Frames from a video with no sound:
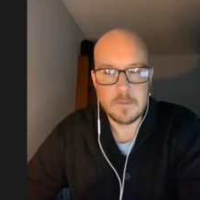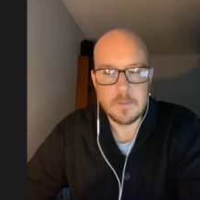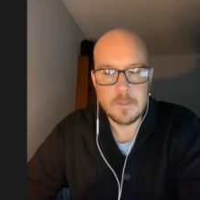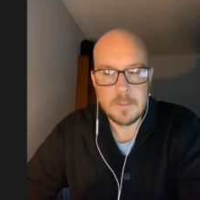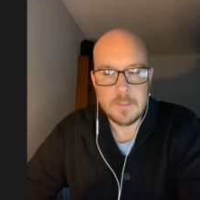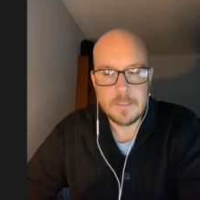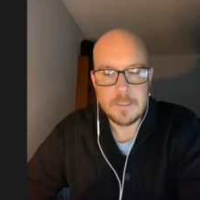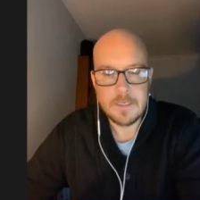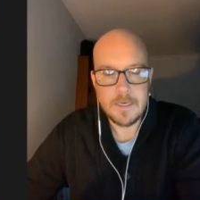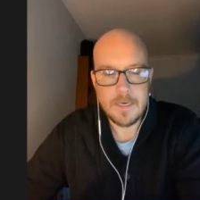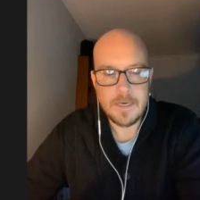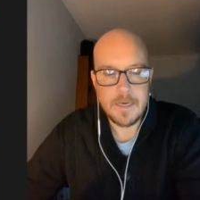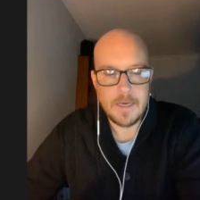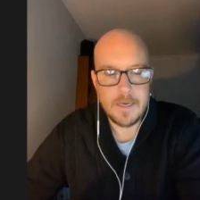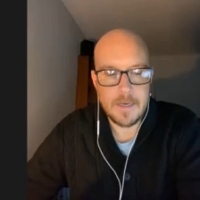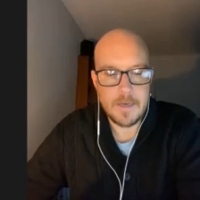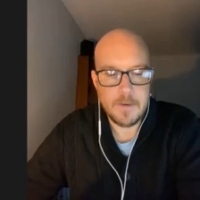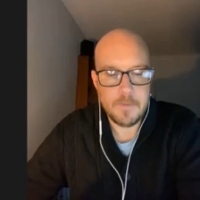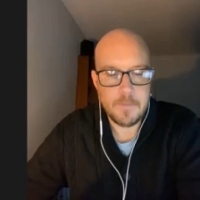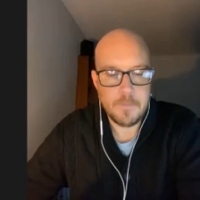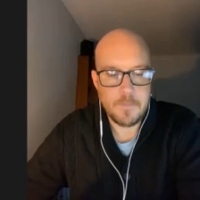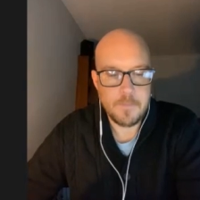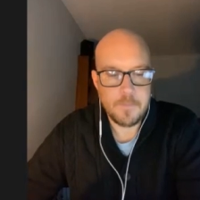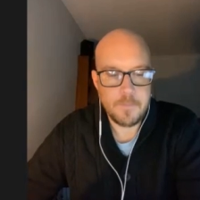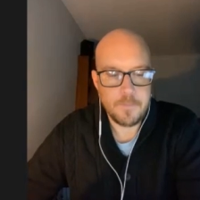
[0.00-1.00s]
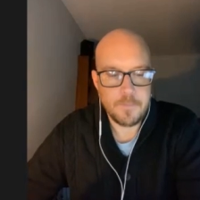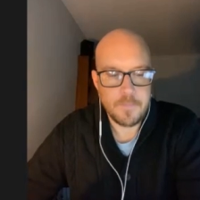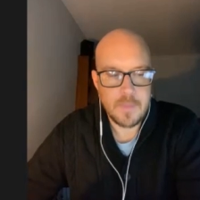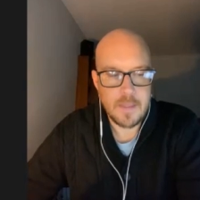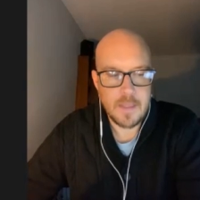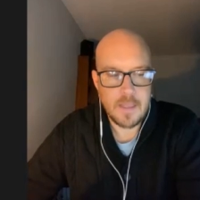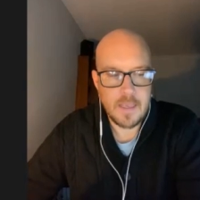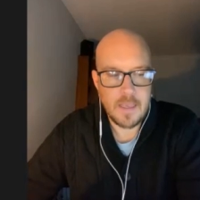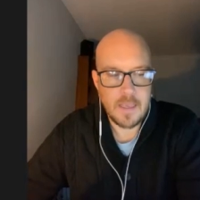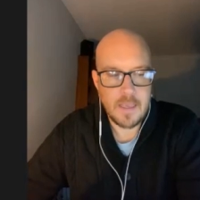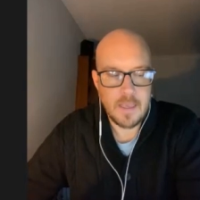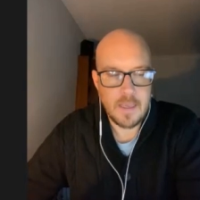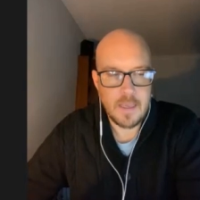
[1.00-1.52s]
Yeah. Um,
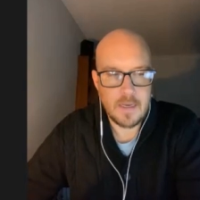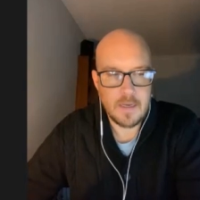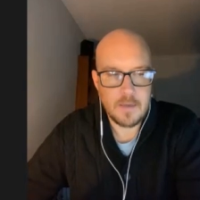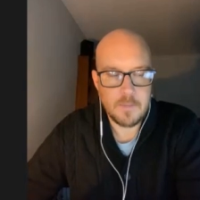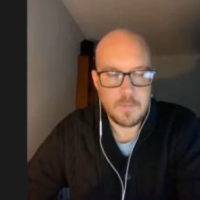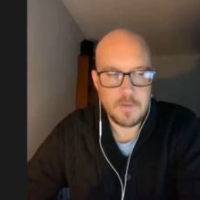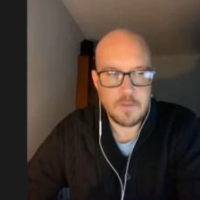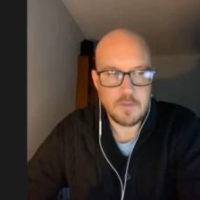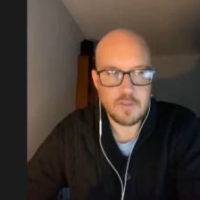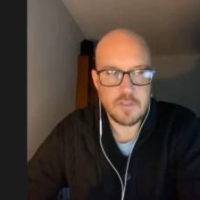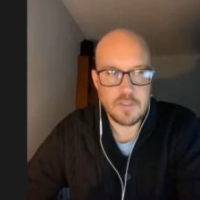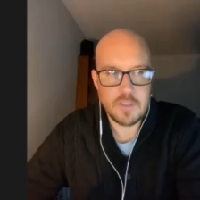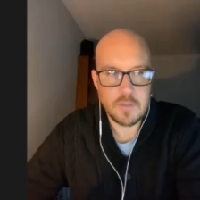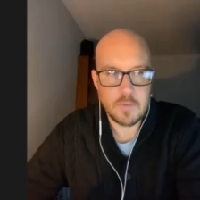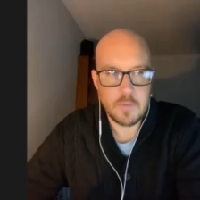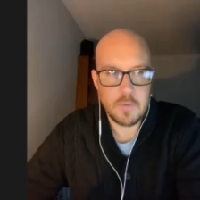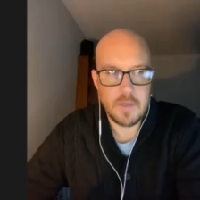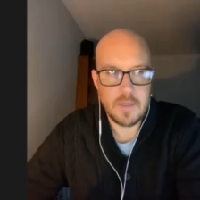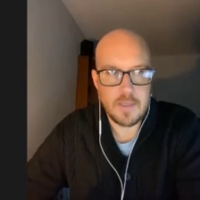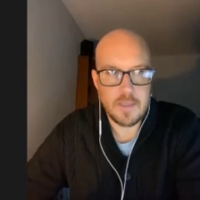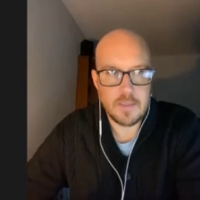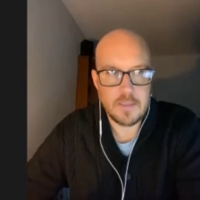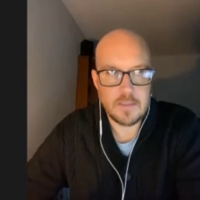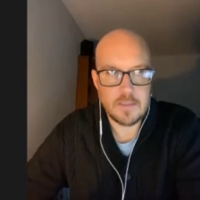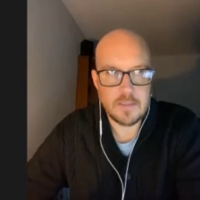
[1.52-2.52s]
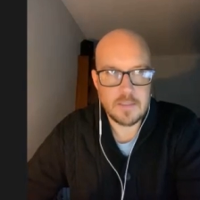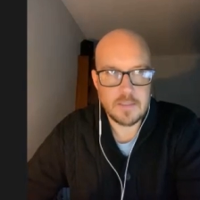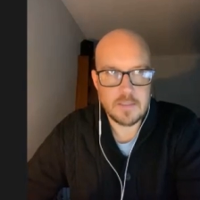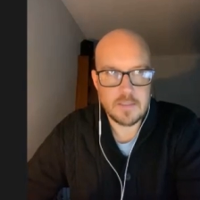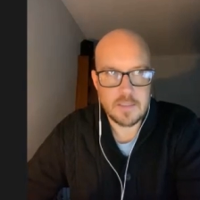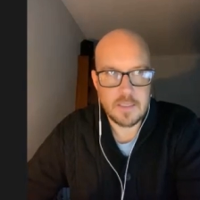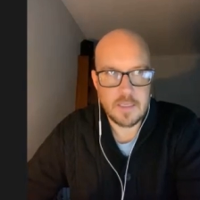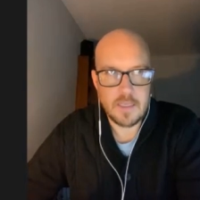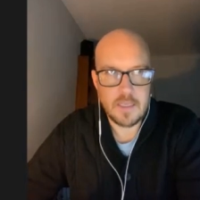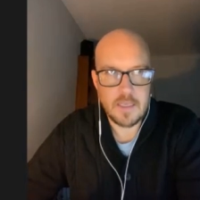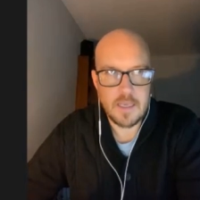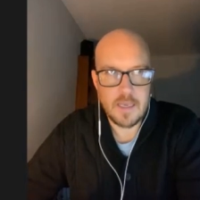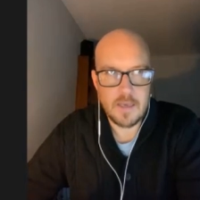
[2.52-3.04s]
and I'm interested to where to
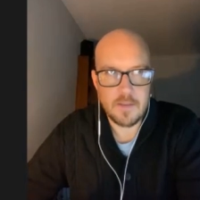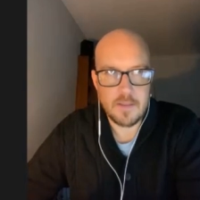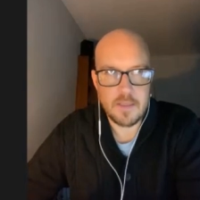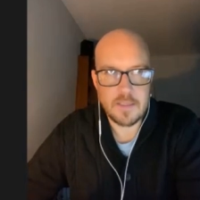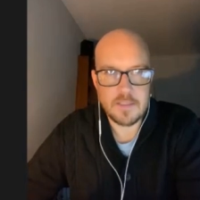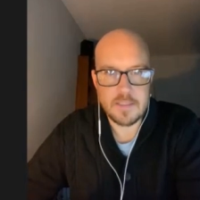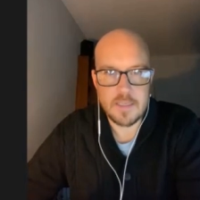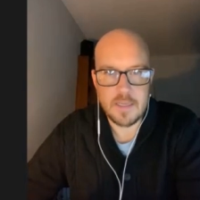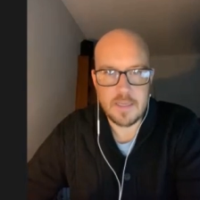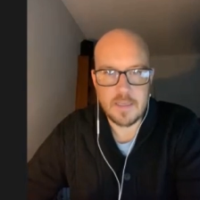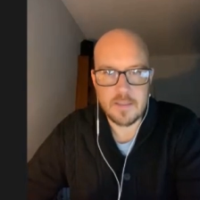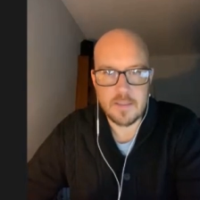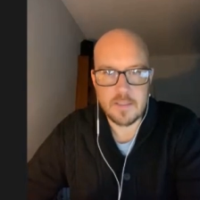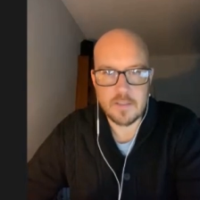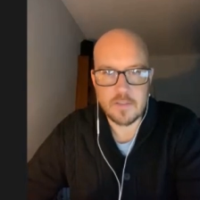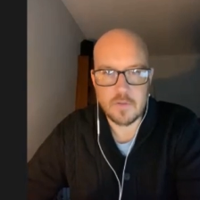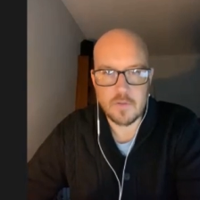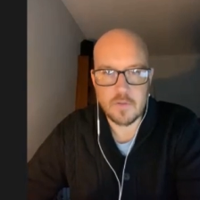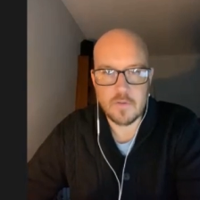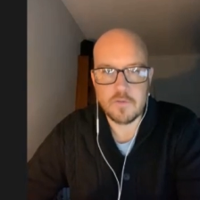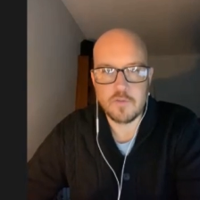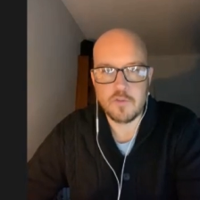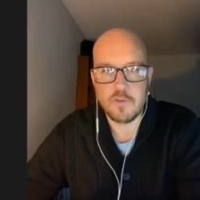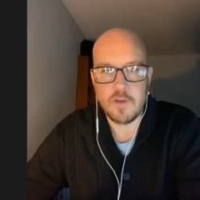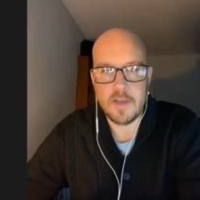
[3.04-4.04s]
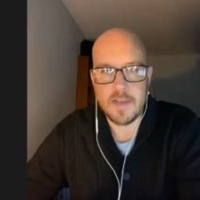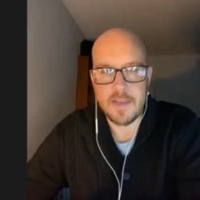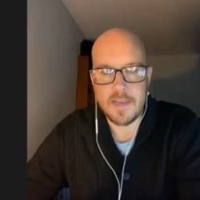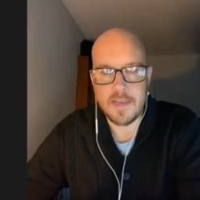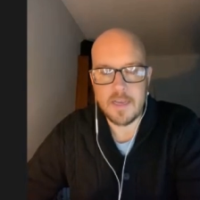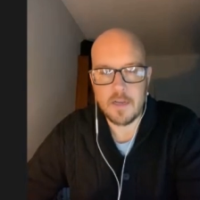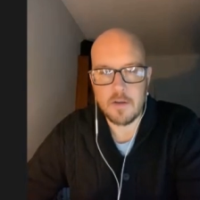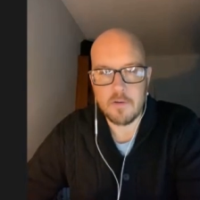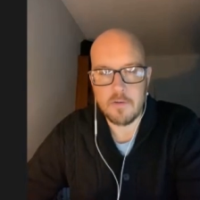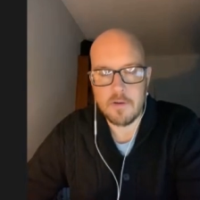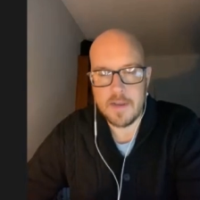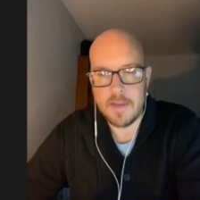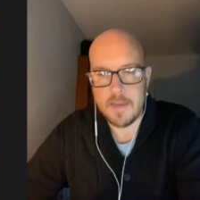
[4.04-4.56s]
see how they take the sort of
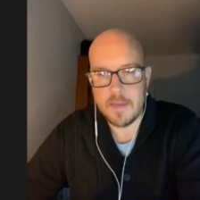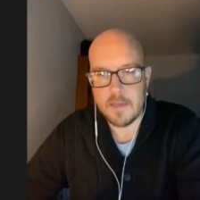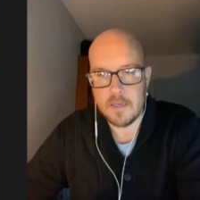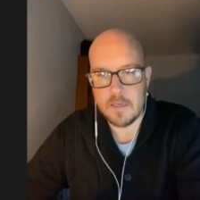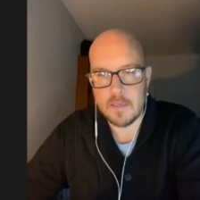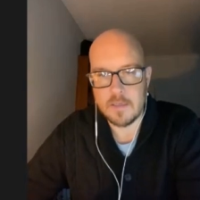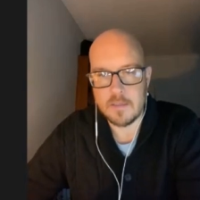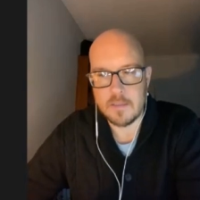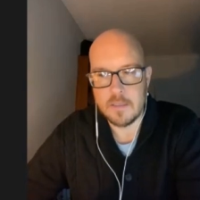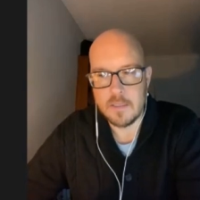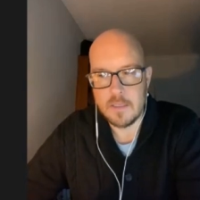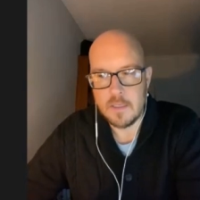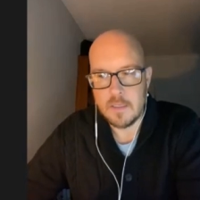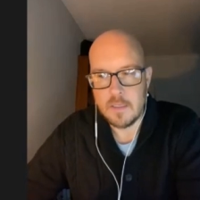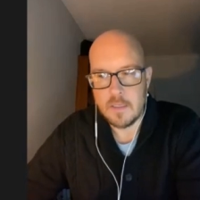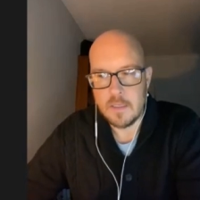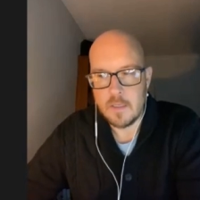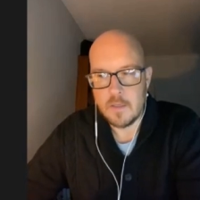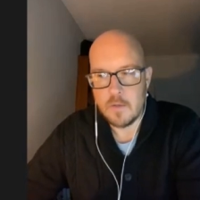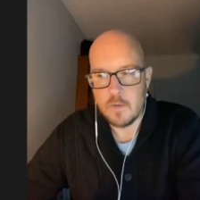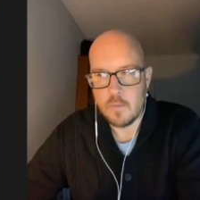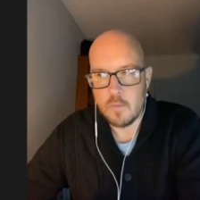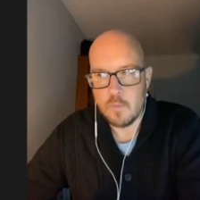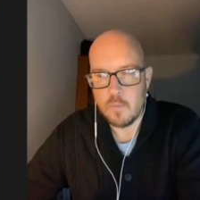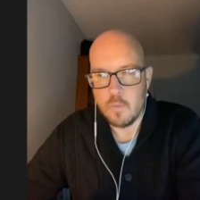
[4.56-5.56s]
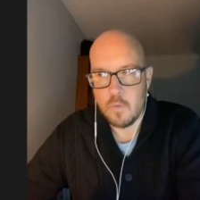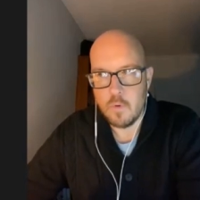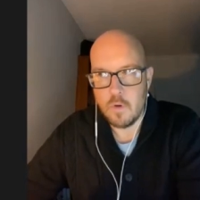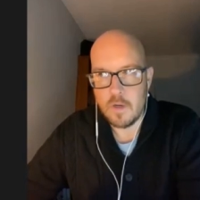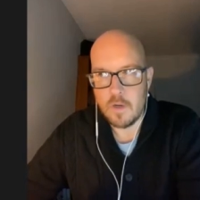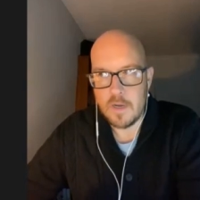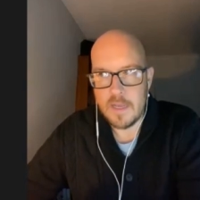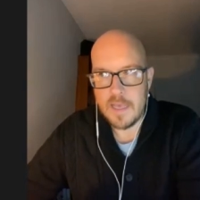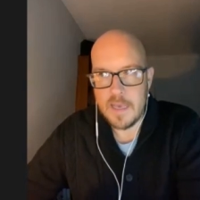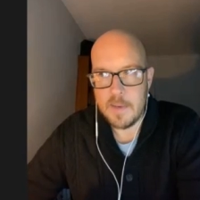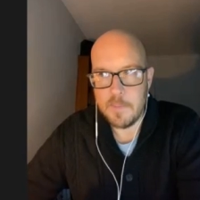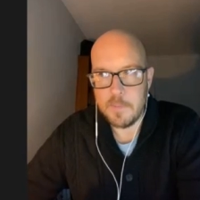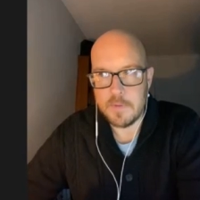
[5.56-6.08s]
Dracula angle and what
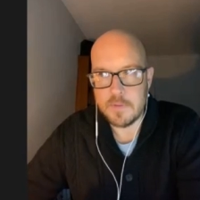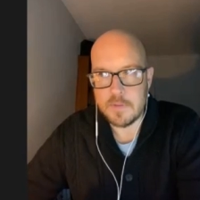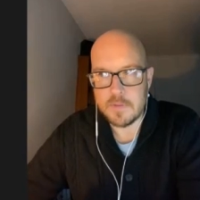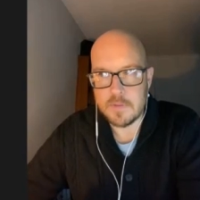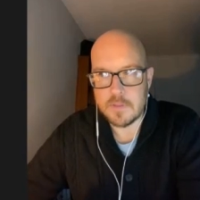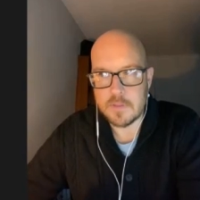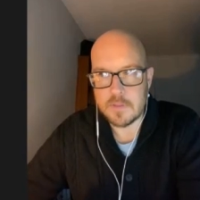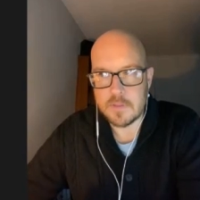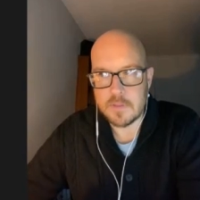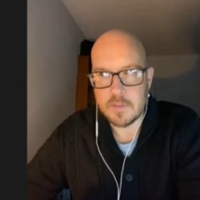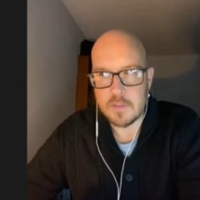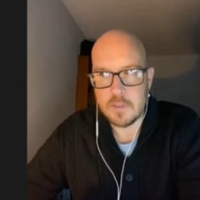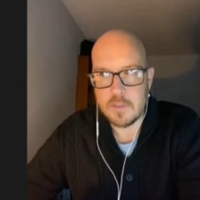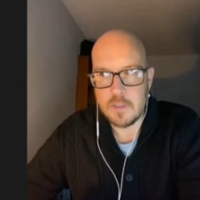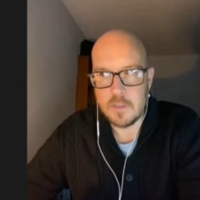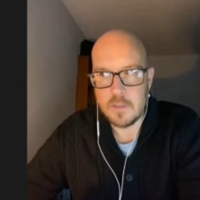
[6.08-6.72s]
happens.